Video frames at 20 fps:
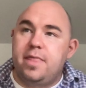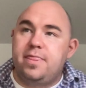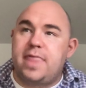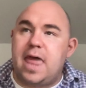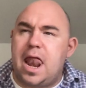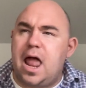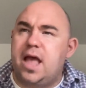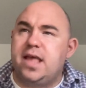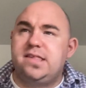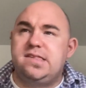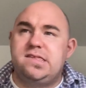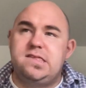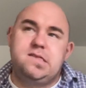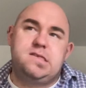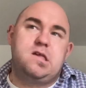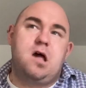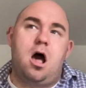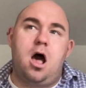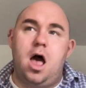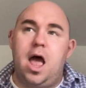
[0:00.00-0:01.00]
that I
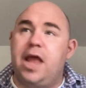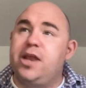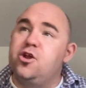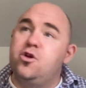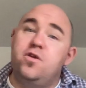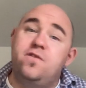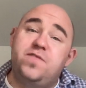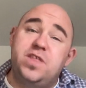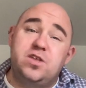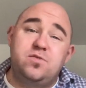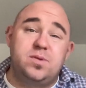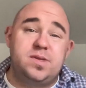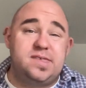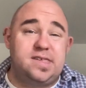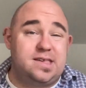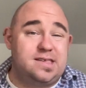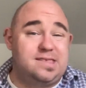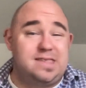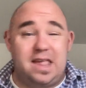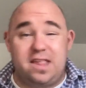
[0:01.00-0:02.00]
saw, I don't know if this was
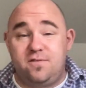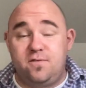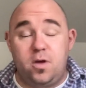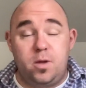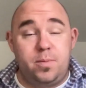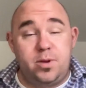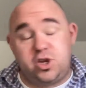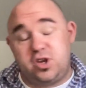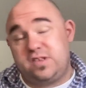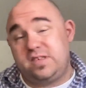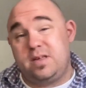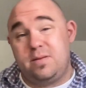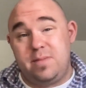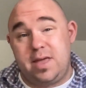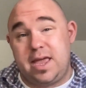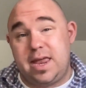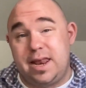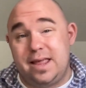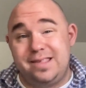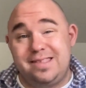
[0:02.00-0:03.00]
successful, but just to
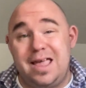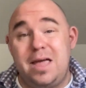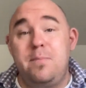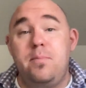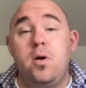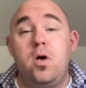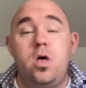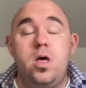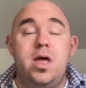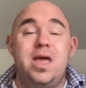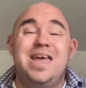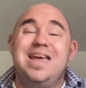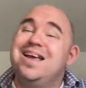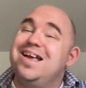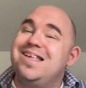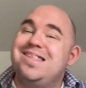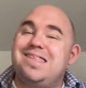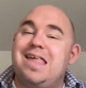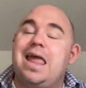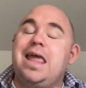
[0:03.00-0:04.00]
make an example,
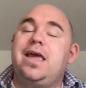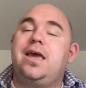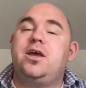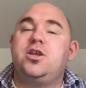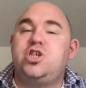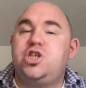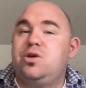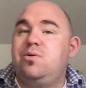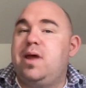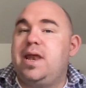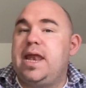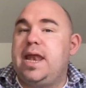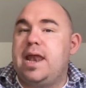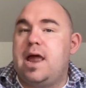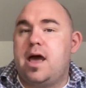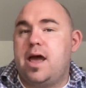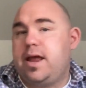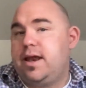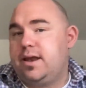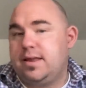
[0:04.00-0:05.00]
Psych
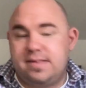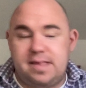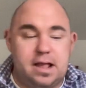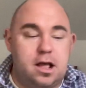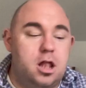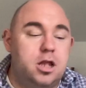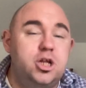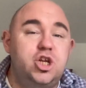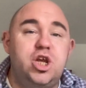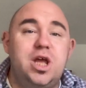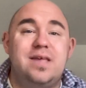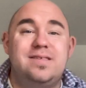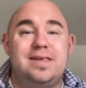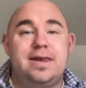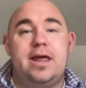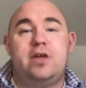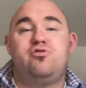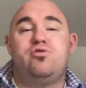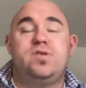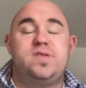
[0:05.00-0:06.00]
289, Psychology as a
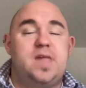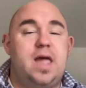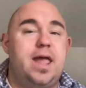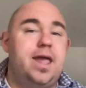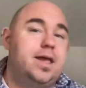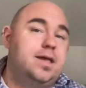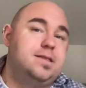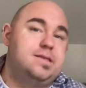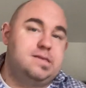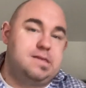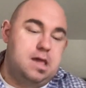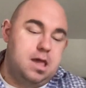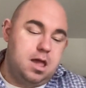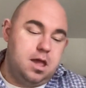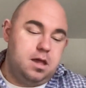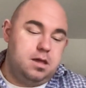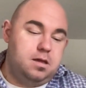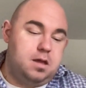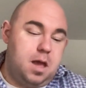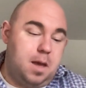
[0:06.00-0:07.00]
Natural Science.
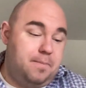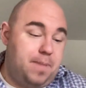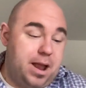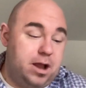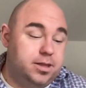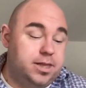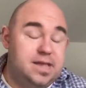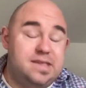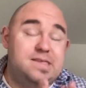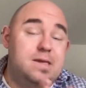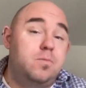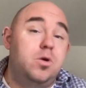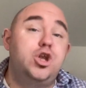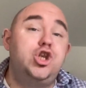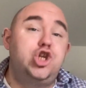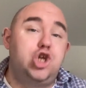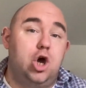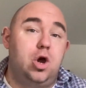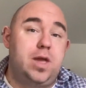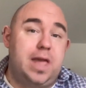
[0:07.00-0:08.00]
Apparently, someone
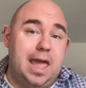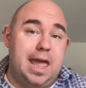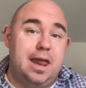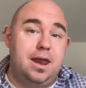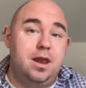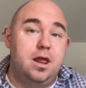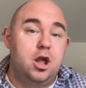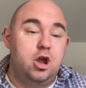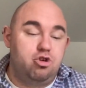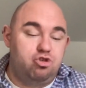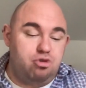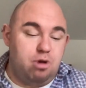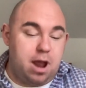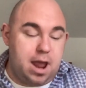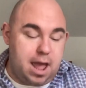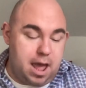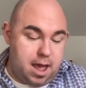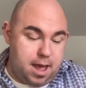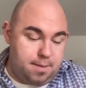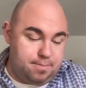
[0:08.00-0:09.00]
took it. Try,
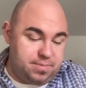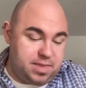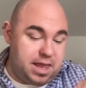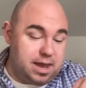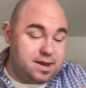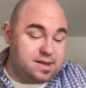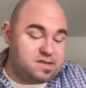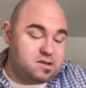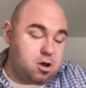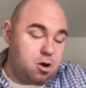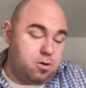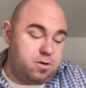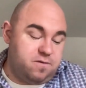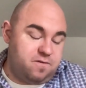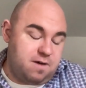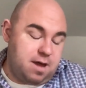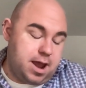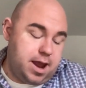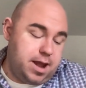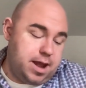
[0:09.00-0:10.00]
um, it is
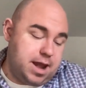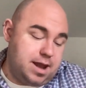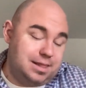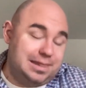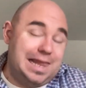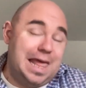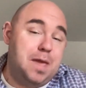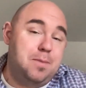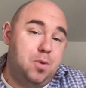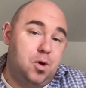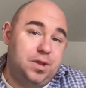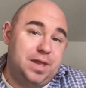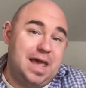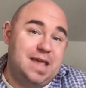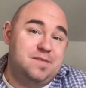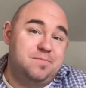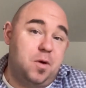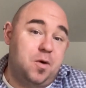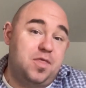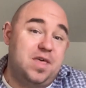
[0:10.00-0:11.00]
codified and labeled as
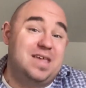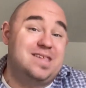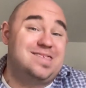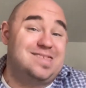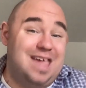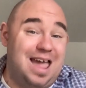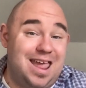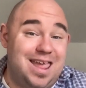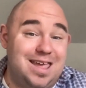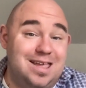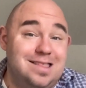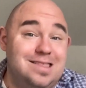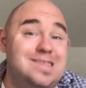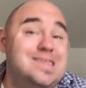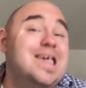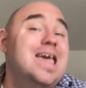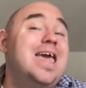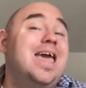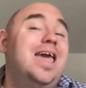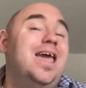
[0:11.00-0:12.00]
both a science
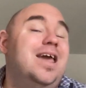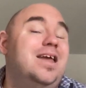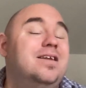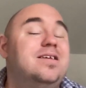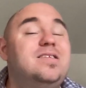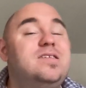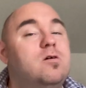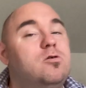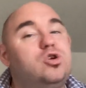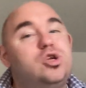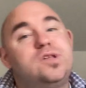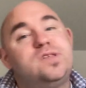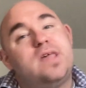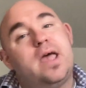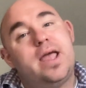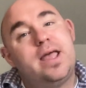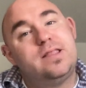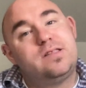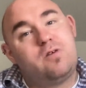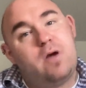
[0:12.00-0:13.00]
and a social
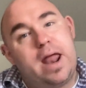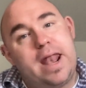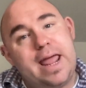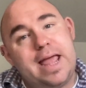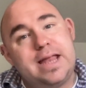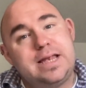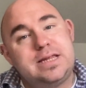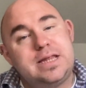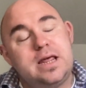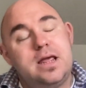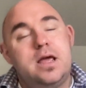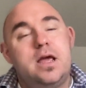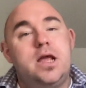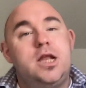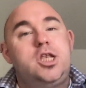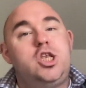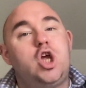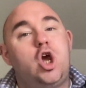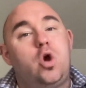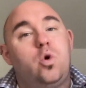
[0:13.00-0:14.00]
science credit.
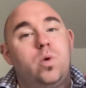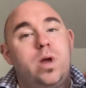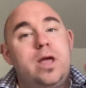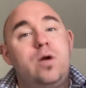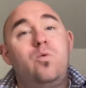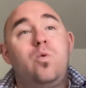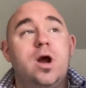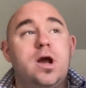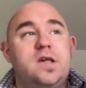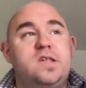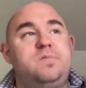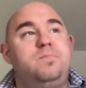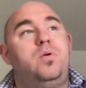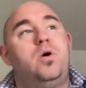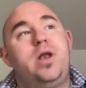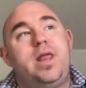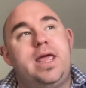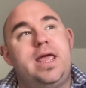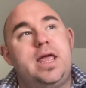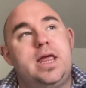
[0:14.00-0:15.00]
DegreeWorks
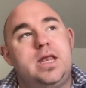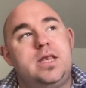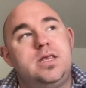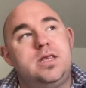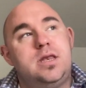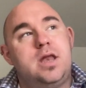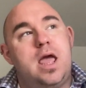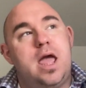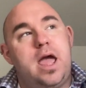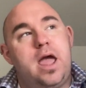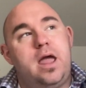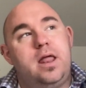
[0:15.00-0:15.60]
put it in